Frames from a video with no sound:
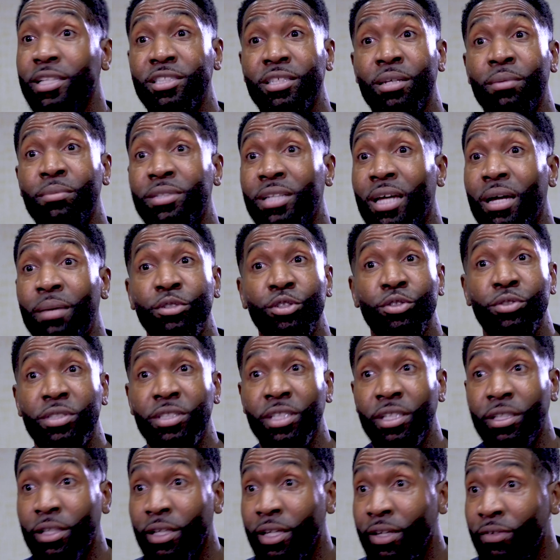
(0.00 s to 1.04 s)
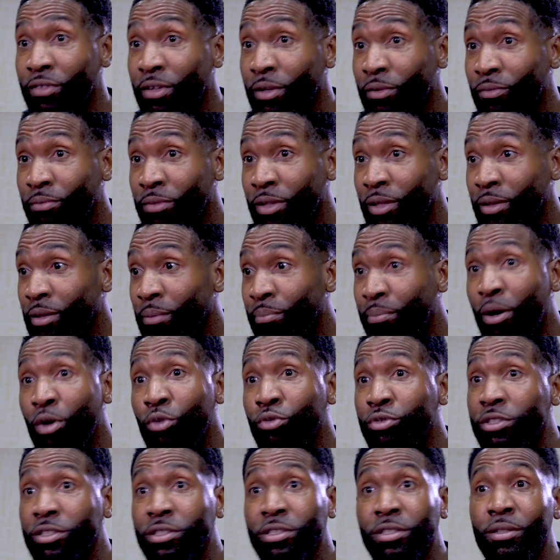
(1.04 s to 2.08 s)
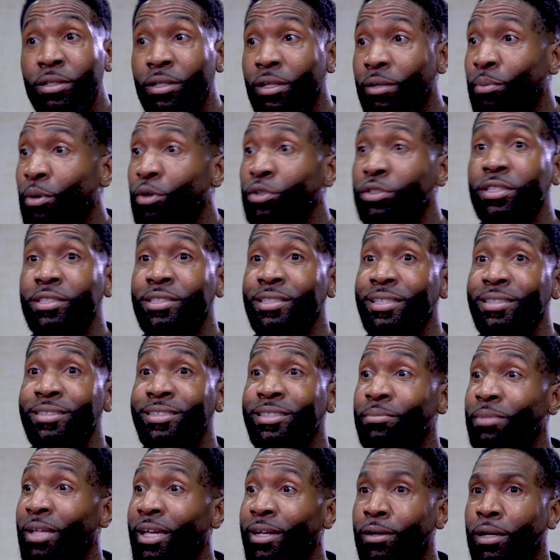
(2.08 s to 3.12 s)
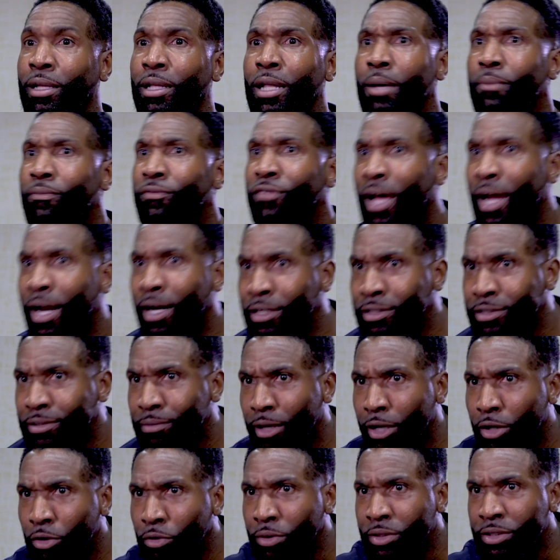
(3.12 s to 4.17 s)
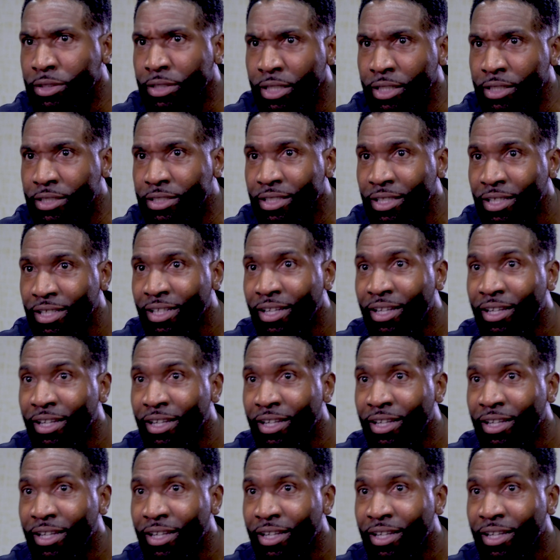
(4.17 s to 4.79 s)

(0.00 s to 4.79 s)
Sometimes you'll see the posts, they seem like club flyers. I'm like, who is this?